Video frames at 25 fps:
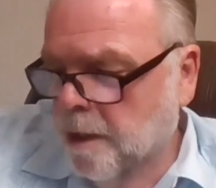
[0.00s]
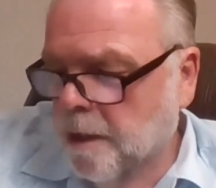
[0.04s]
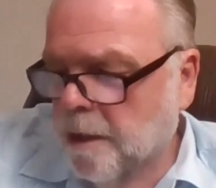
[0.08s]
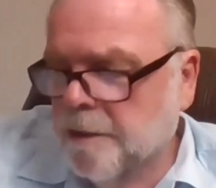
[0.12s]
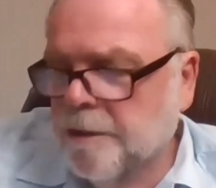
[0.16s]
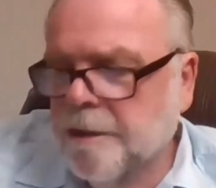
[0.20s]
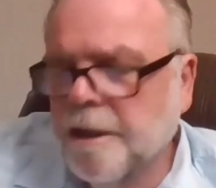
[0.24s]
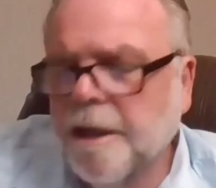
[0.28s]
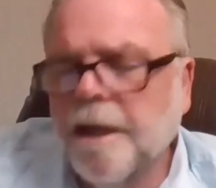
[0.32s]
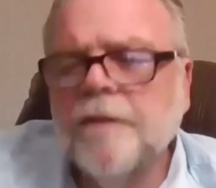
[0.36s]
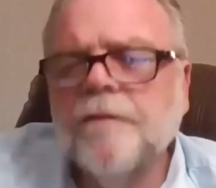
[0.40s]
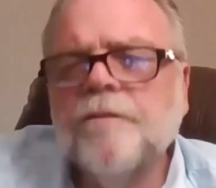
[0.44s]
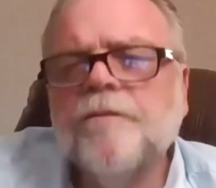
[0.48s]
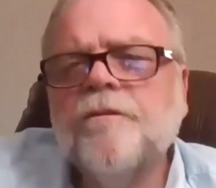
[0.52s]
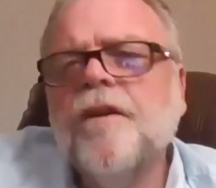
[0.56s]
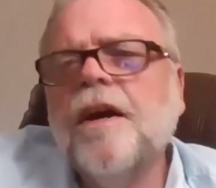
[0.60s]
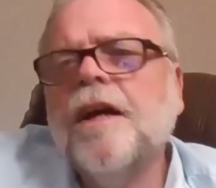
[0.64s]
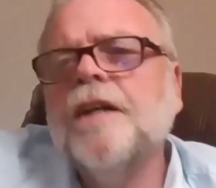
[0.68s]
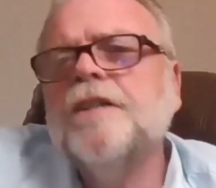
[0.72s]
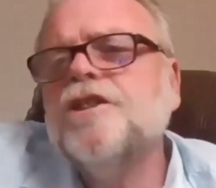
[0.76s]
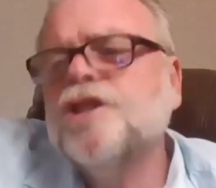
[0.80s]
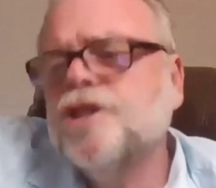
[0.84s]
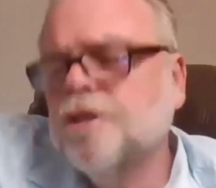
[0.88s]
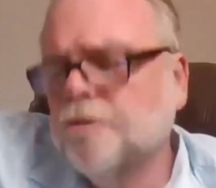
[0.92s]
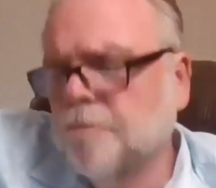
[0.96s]
The
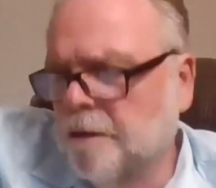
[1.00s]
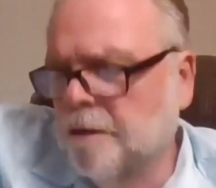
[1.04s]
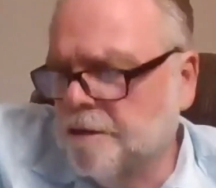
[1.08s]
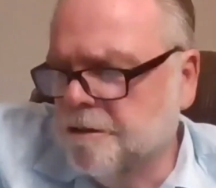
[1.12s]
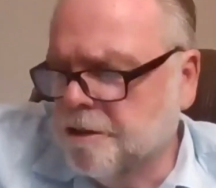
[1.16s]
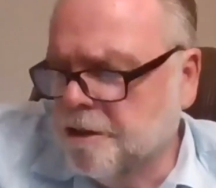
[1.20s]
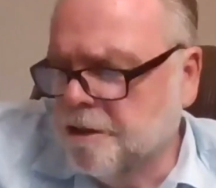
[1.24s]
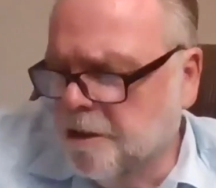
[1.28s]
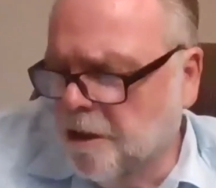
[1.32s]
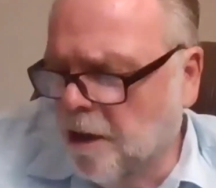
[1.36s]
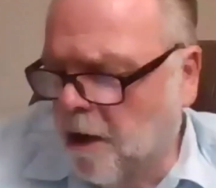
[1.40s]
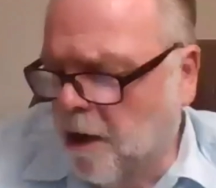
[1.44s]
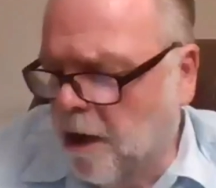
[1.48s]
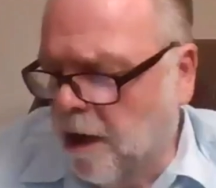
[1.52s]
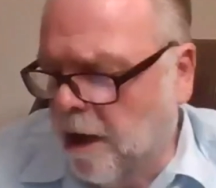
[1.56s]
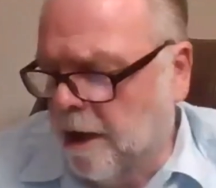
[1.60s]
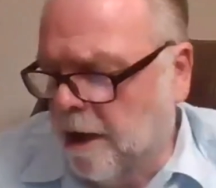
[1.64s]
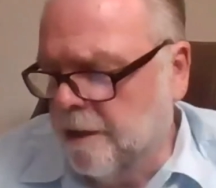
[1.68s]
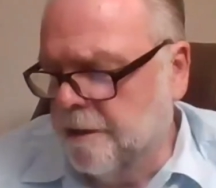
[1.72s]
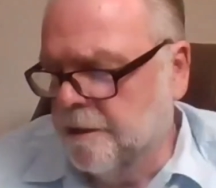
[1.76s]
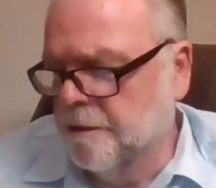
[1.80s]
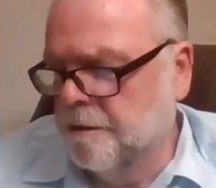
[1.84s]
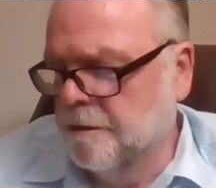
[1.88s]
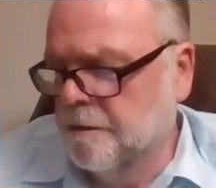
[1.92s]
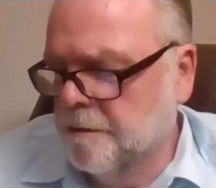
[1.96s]
adventurous
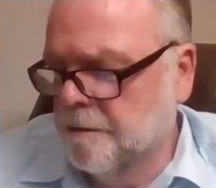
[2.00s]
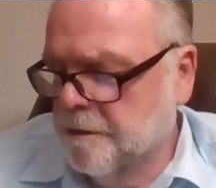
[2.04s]
God,